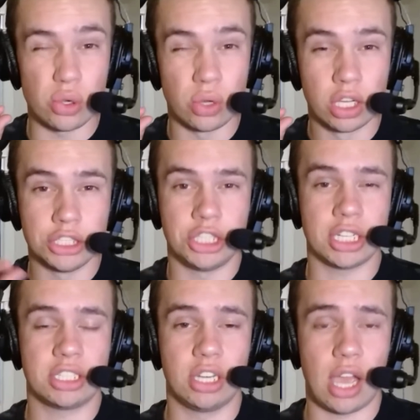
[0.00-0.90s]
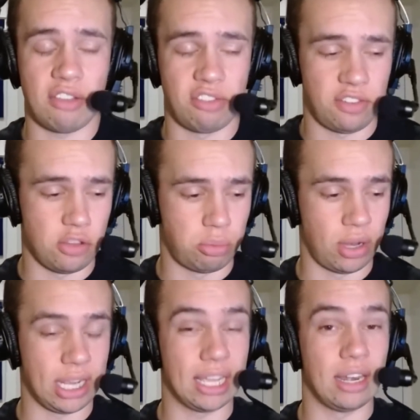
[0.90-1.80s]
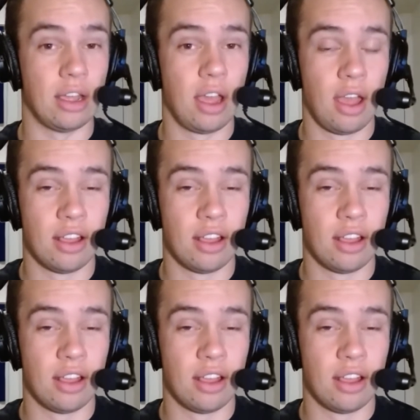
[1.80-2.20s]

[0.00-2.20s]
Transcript: do just enough if you bring in